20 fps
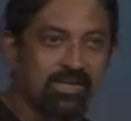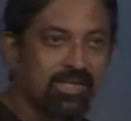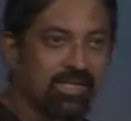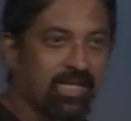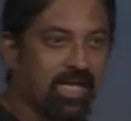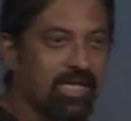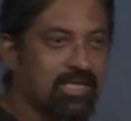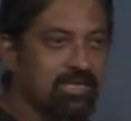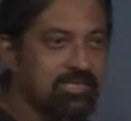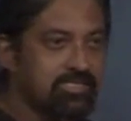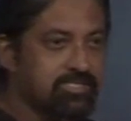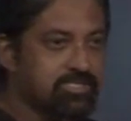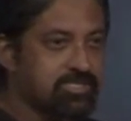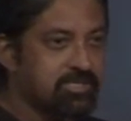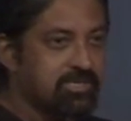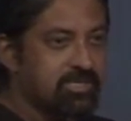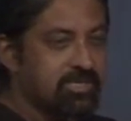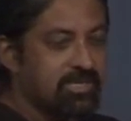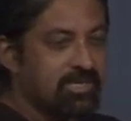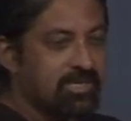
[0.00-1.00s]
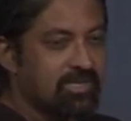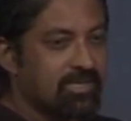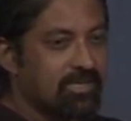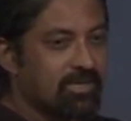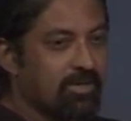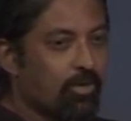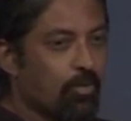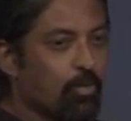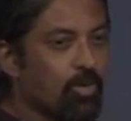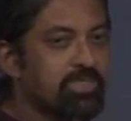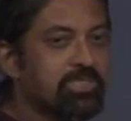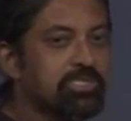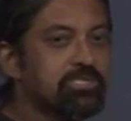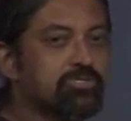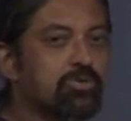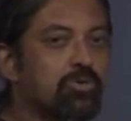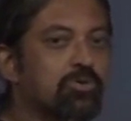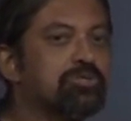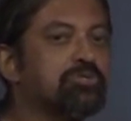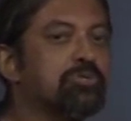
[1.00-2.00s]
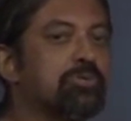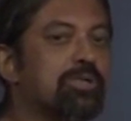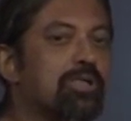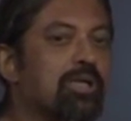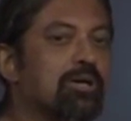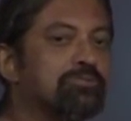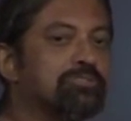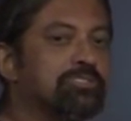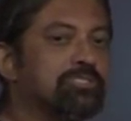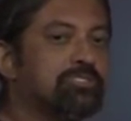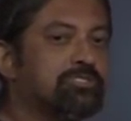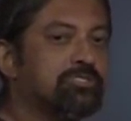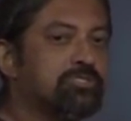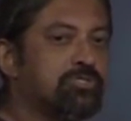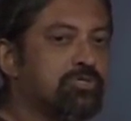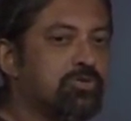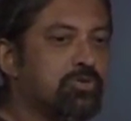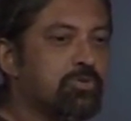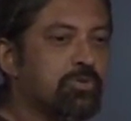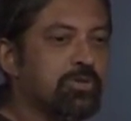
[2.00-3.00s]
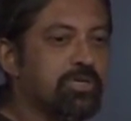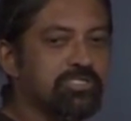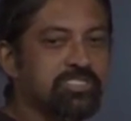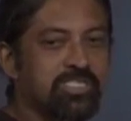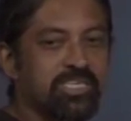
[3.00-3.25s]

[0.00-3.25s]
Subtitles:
And what this also allows us to do is,